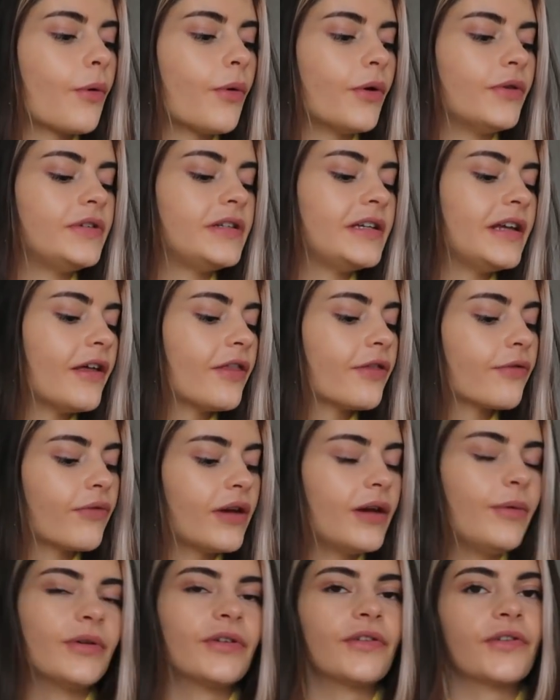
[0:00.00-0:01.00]
We're in tier
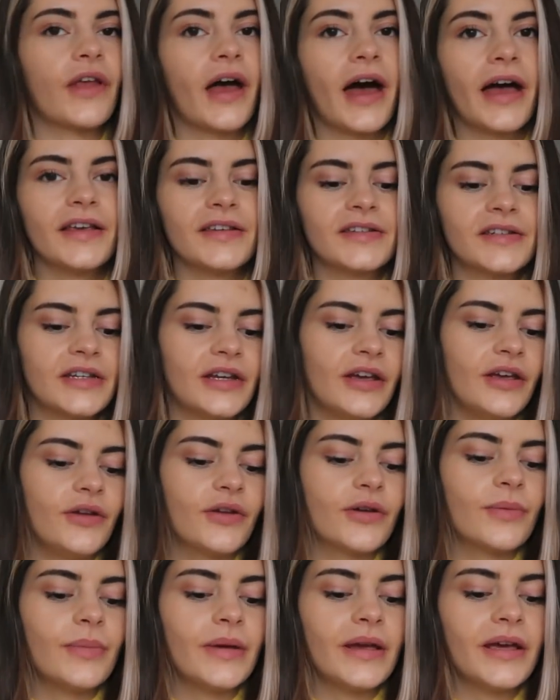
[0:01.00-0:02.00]
3 which is the highest tier
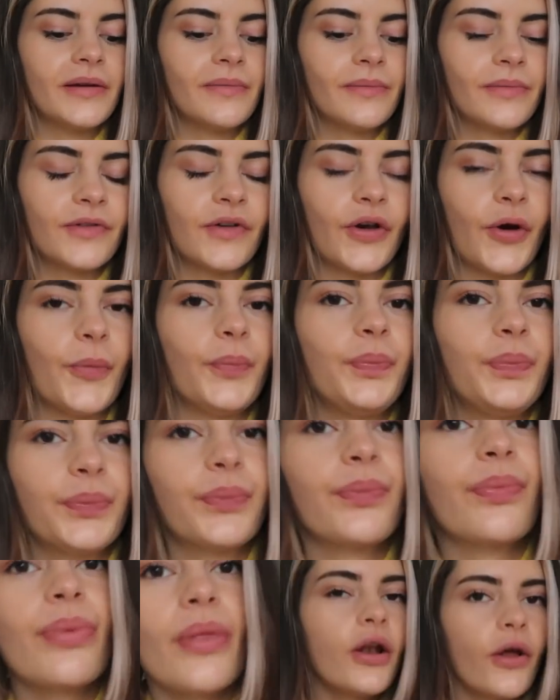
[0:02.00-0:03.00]
you can be in so
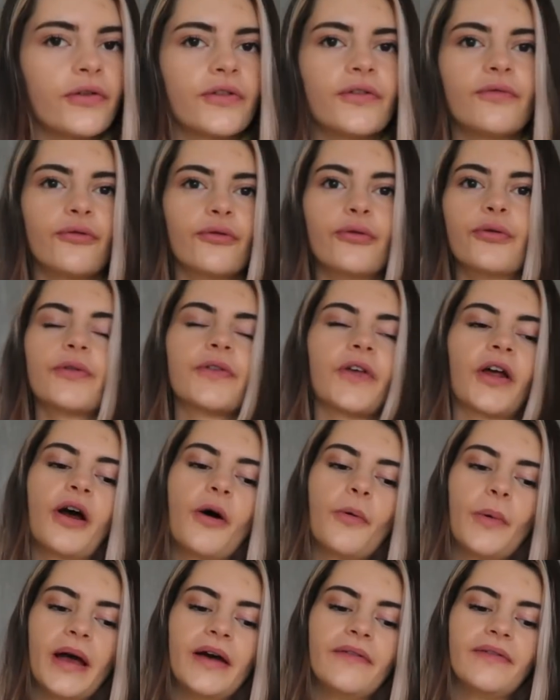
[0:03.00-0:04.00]
lots of rules on
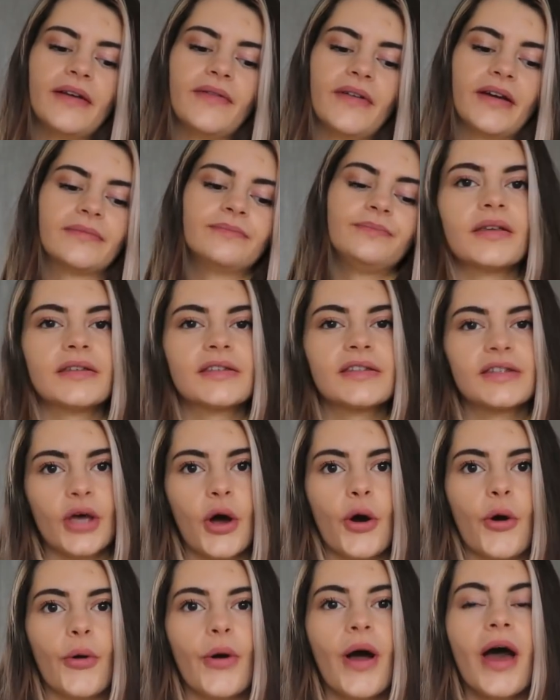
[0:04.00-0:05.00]
our way of living.
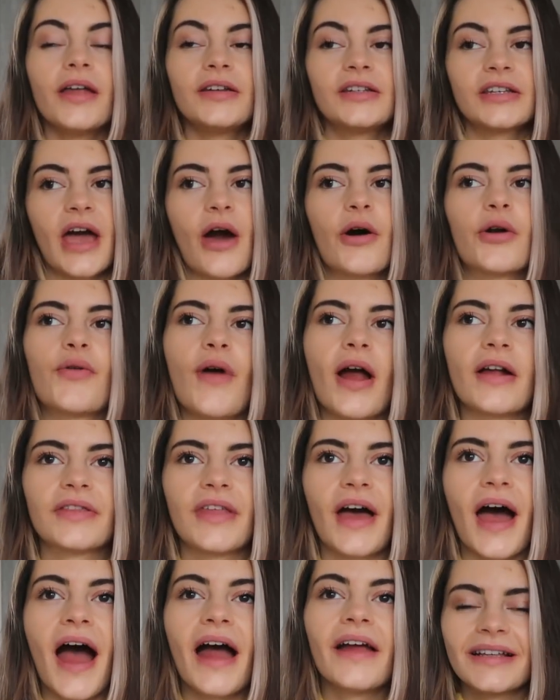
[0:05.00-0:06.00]
So to
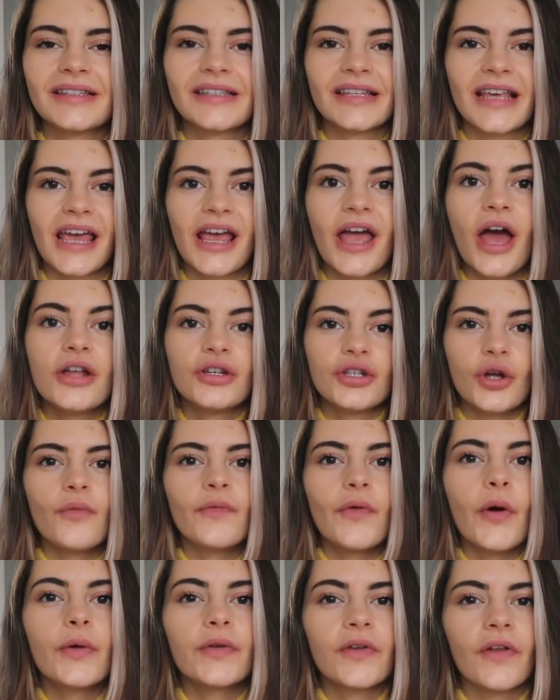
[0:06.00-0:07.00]
counteract that I'd say
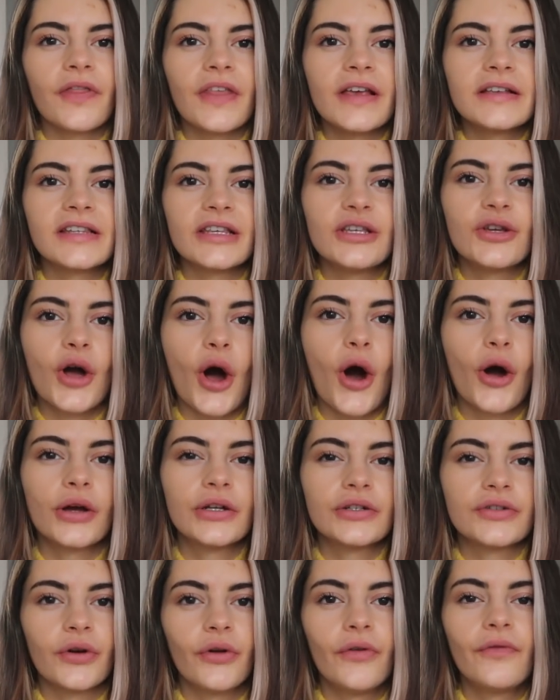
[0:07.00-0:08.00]
don't focus on things that you can't
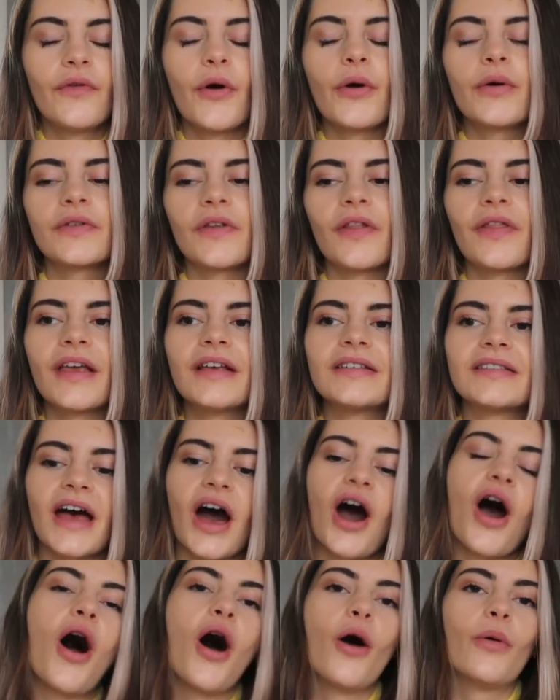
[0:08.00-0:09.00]
control, focus on things
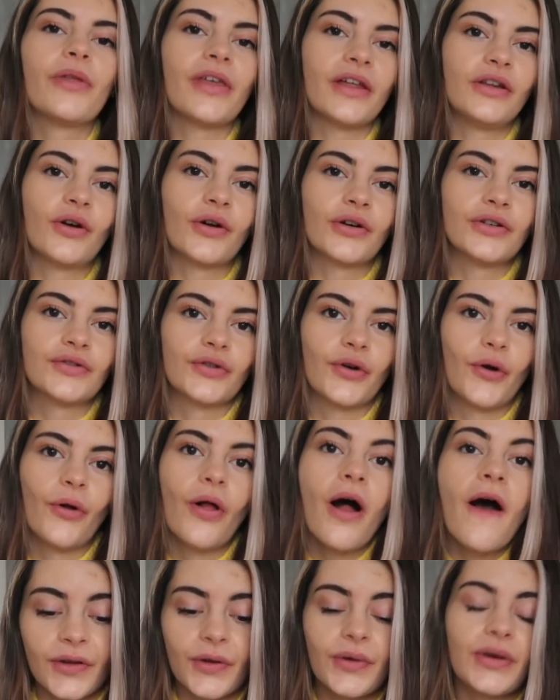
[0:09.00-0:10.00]
that are within your
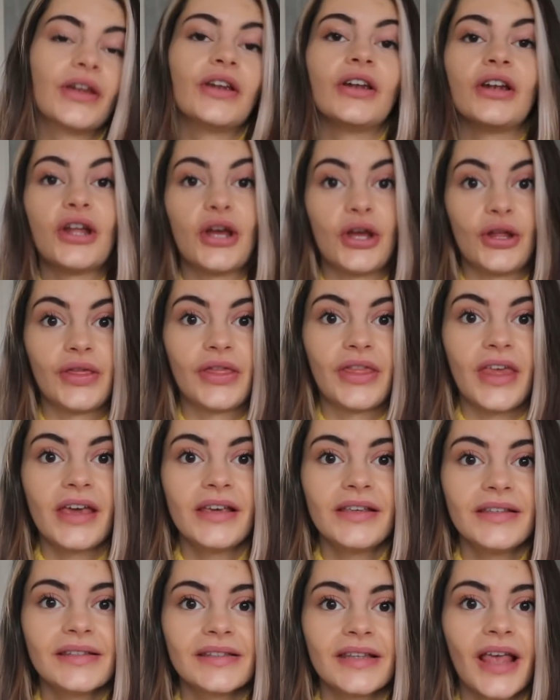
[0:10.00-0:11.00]
control so you can learn
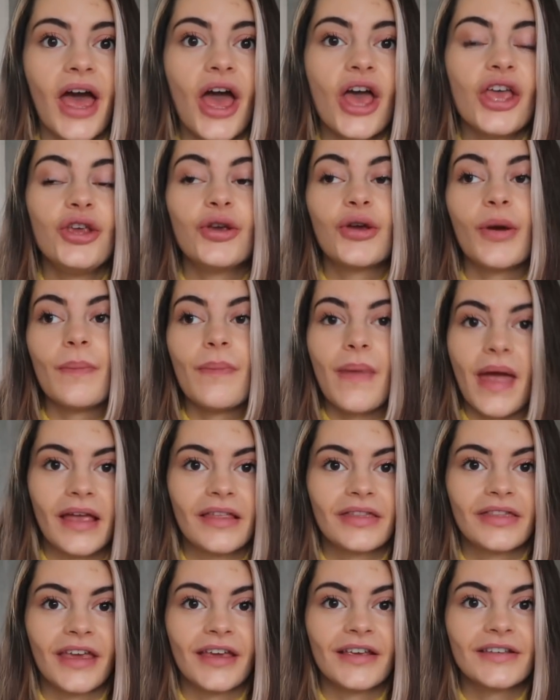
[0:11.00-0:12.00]
things you can
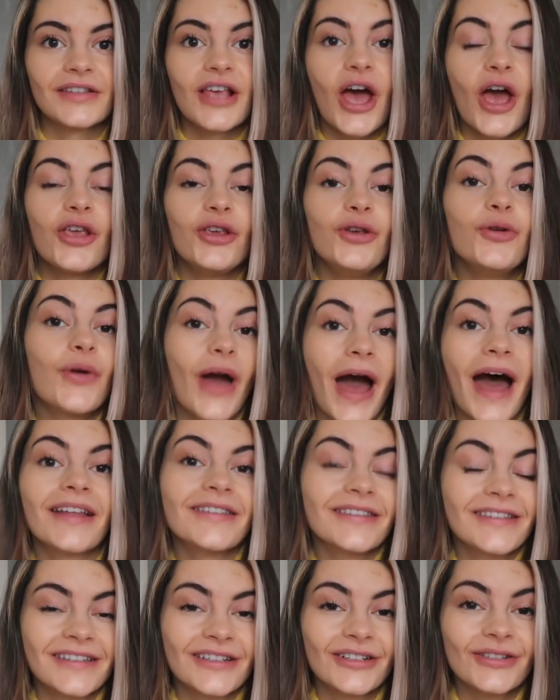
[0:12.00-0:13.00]
make things, you
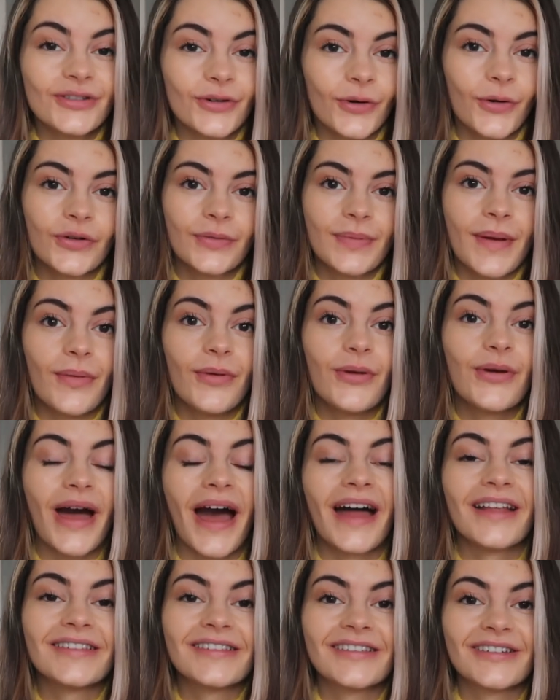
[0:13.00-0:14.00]
can still talk to people, you
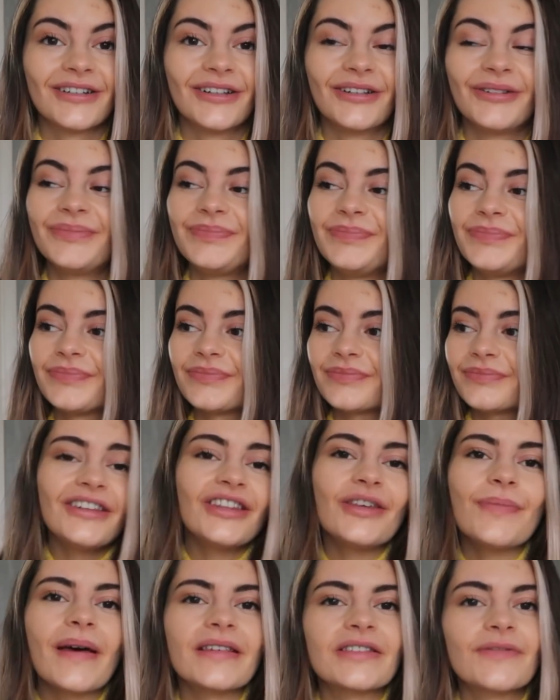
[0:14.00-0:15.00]
can still,
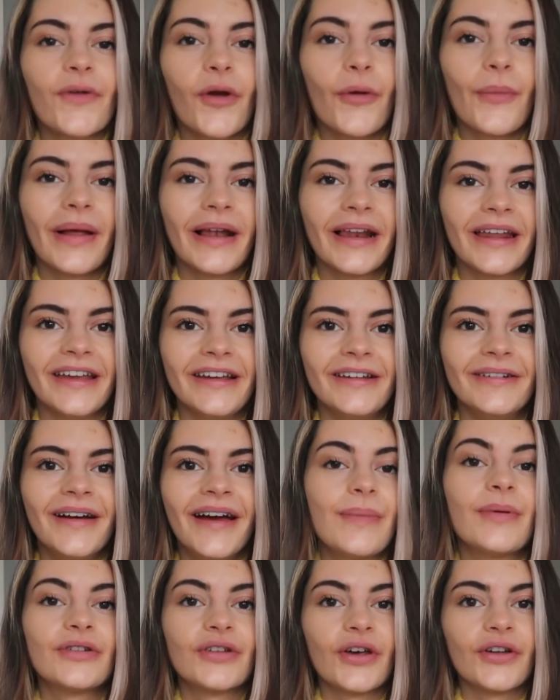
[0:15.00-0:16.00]
to the best of your ability,
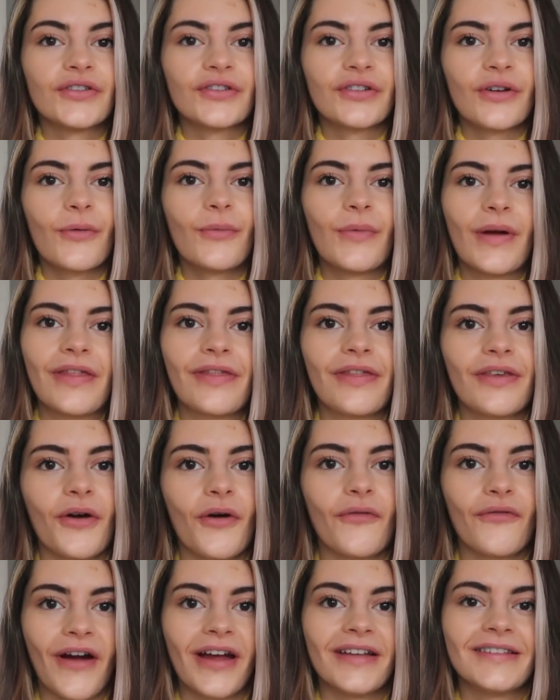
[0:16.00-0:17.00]
keep in touch with
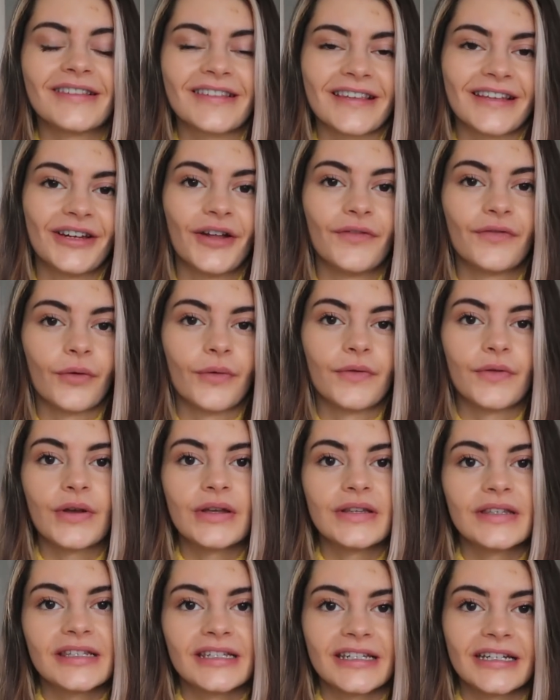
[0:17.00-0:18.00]
your friends and loved ones,
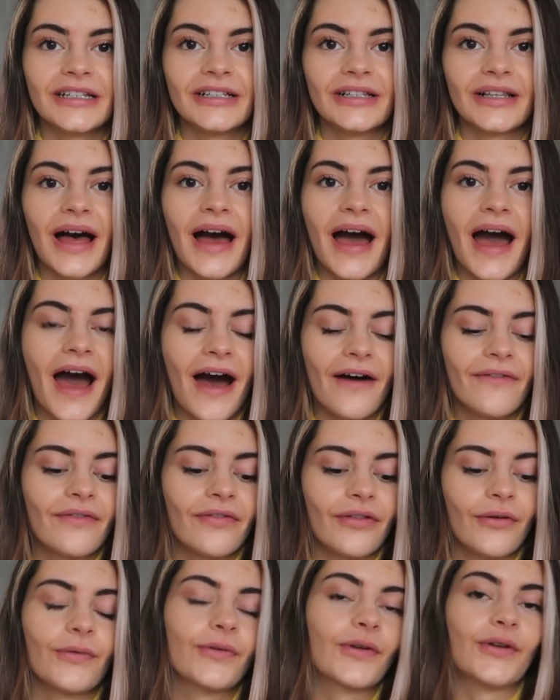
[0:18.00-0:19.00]
you can still
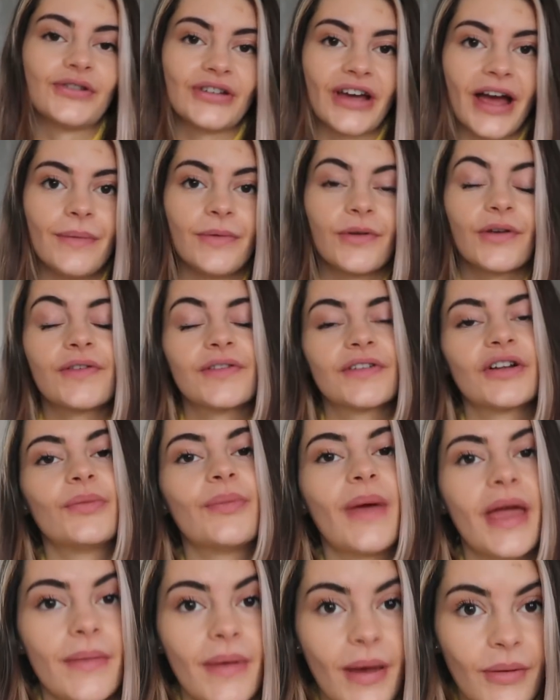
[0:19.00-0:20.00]
have those good times, you can still
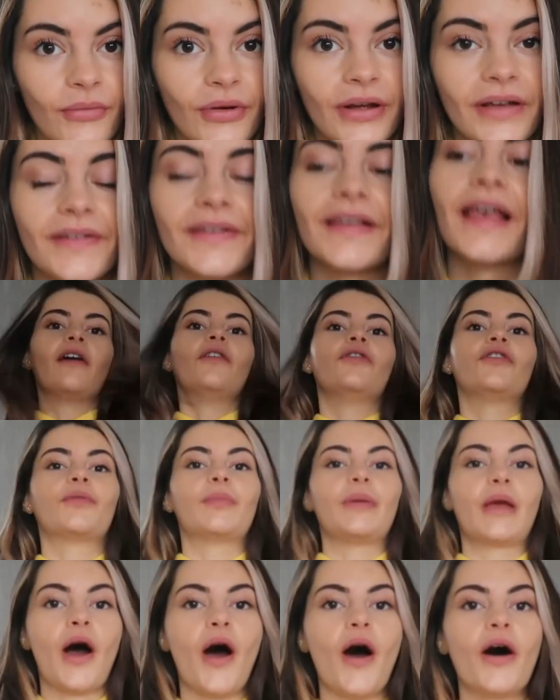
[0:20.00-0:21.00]
make memories. It'll
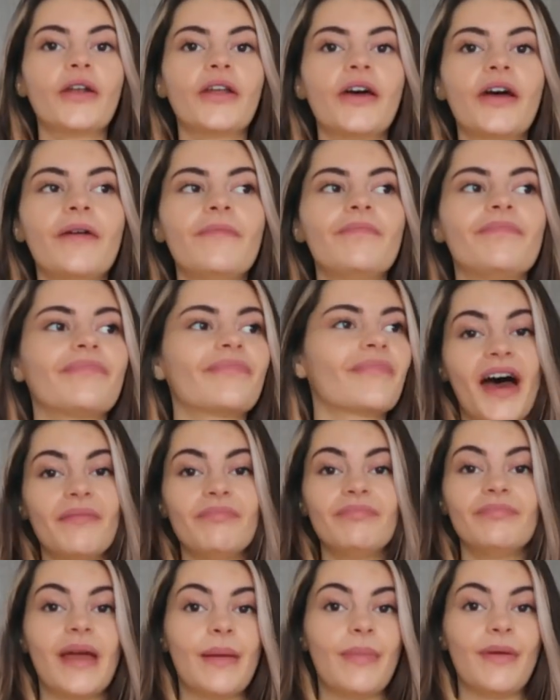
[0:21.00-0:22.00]
just be harder
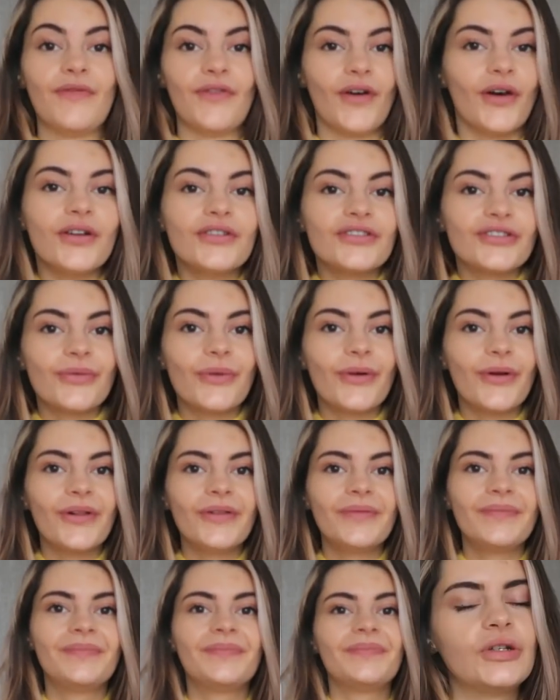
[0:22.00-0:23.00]
and maybe
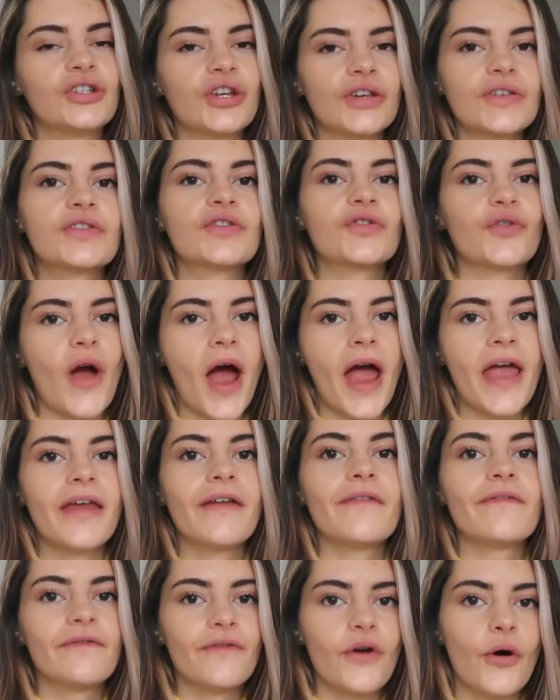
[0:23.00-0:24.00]
virtual, but just try
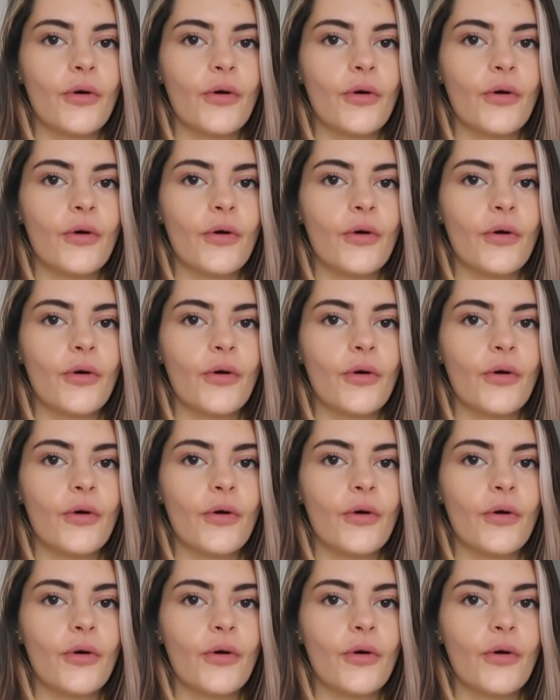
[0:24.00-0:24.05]
and